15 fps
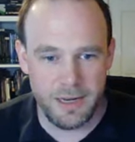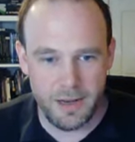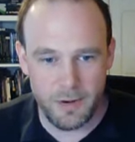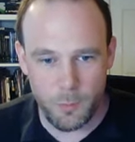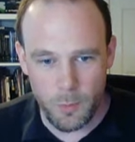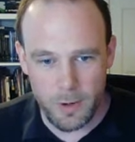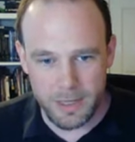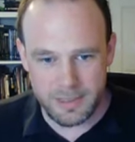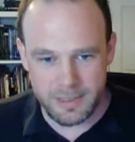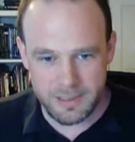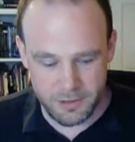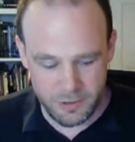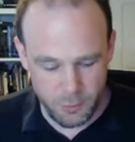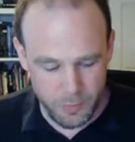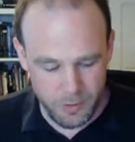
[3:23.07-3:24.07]
in wit,
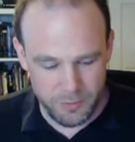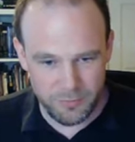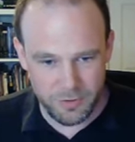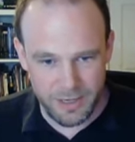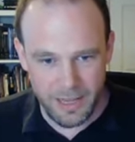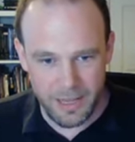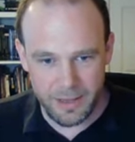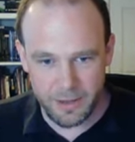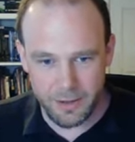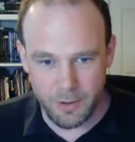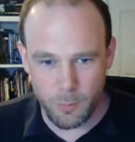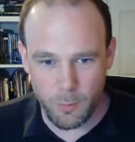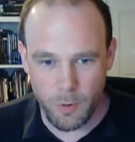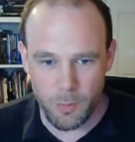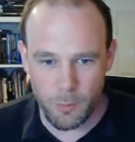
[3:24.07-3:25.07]
so we can rely on
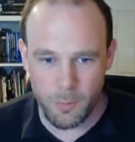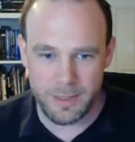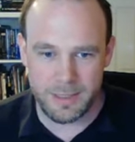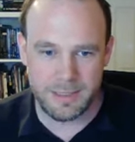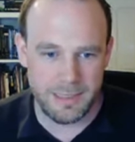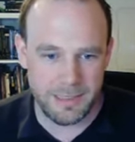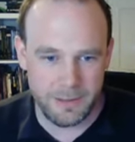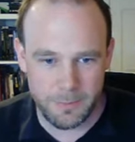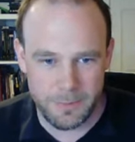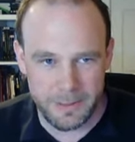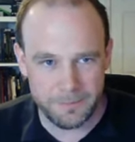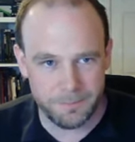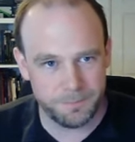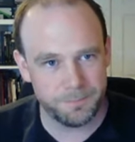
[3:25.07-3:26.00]
our, our wits a little bit.